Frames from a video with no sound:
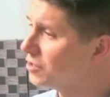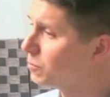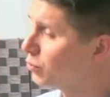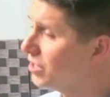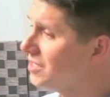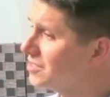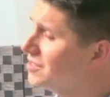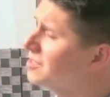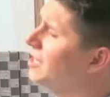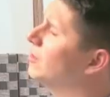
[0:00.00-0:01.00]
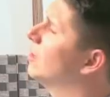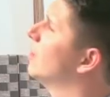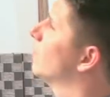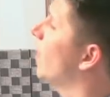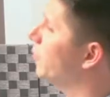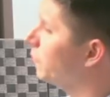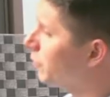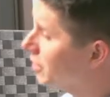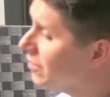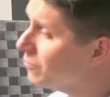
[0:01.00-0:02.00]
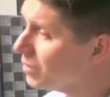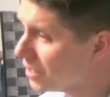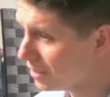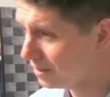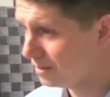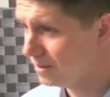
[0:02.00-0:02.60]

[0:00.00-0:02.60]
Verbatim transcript: to the priest and say, Father, forgive me.